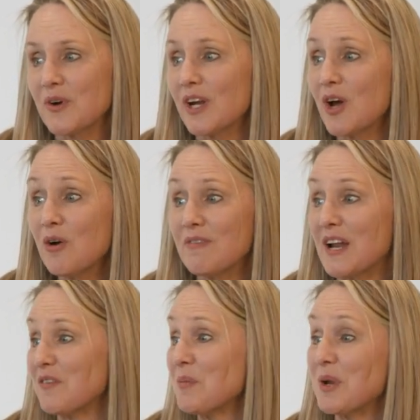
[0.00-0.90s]
During COVID,
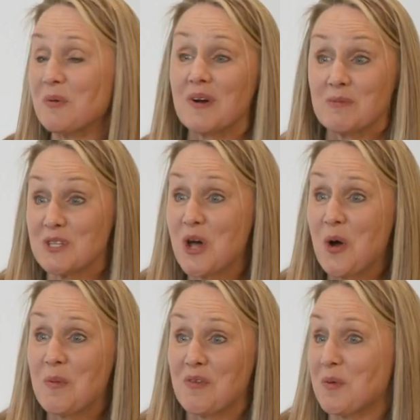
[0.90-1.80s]
everybody went, was
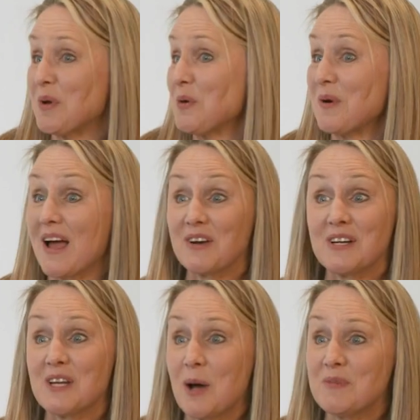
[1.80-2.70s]
home, everybody went out
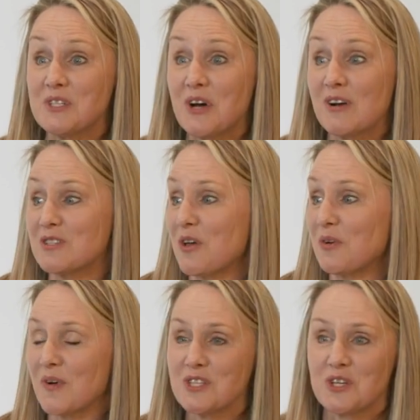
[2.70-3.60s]
and adopted dogs, all
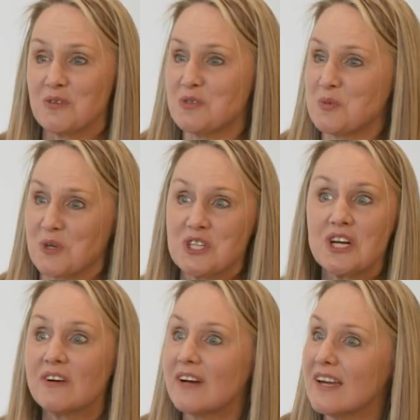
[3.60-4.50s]
the rescues were
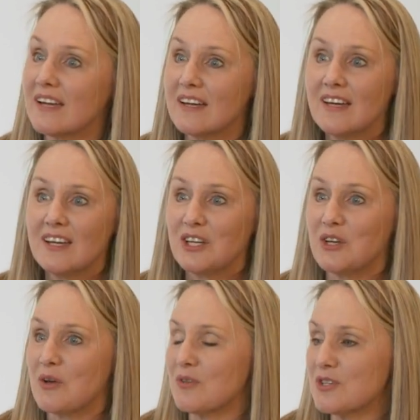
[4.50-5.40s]
cheering,
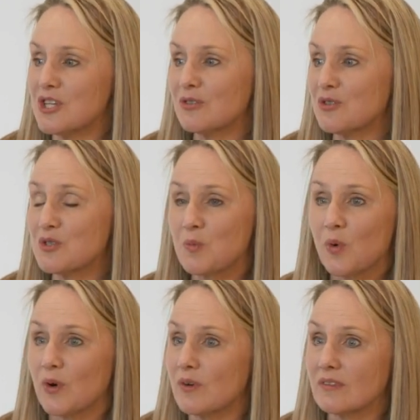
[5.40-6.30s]
you know, the shelters
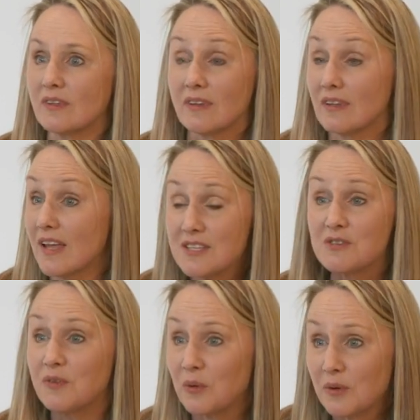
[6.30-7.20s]
were
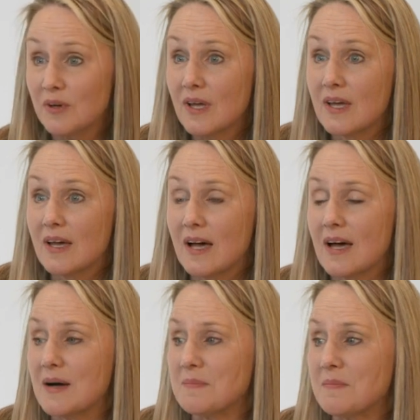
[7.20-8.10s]
less full.
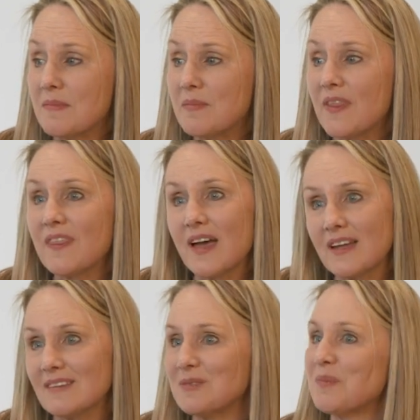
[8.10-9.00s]
Um, but
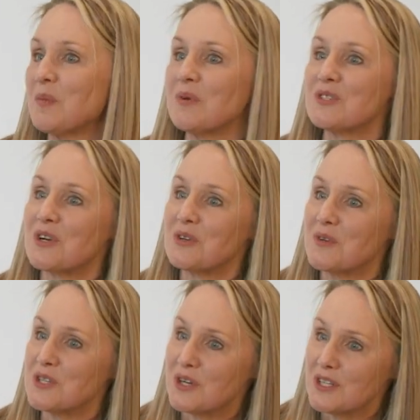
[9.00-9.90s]
then people started
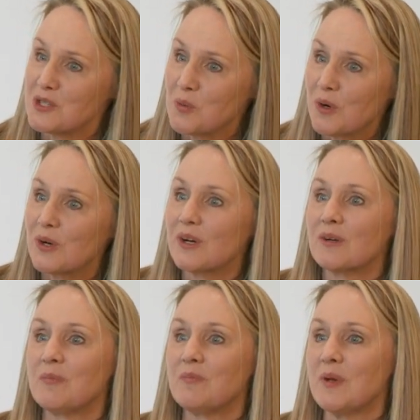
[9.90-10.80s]
returning to work,
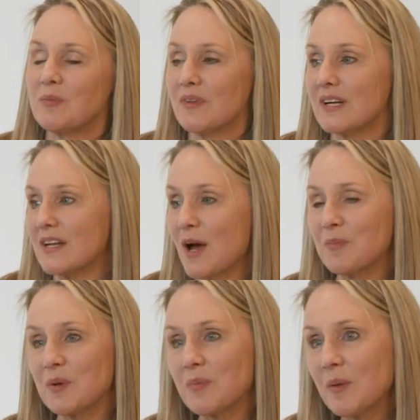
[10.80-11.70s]
people that
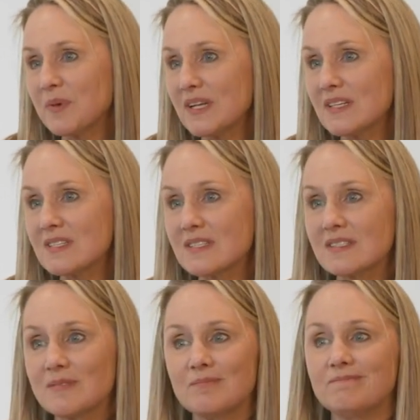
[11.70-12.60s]
adopted
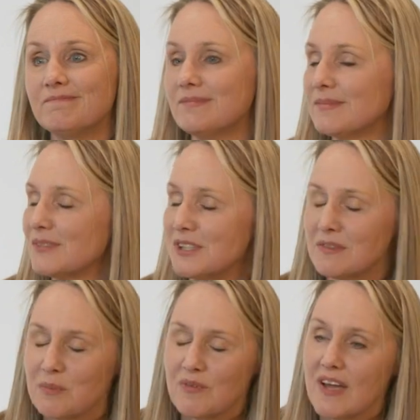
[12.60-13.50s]
puppies
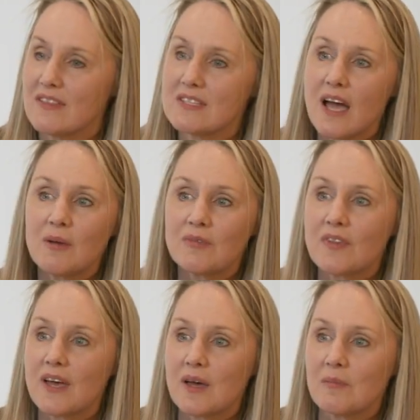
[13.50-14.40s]
couldn't provide the time
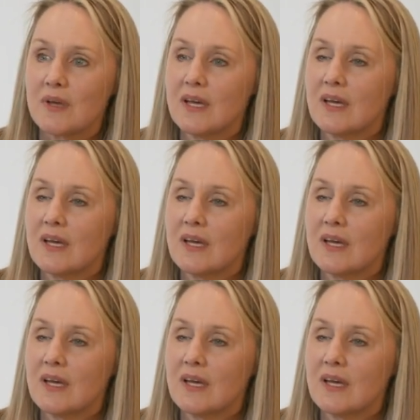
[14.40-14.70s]
for them.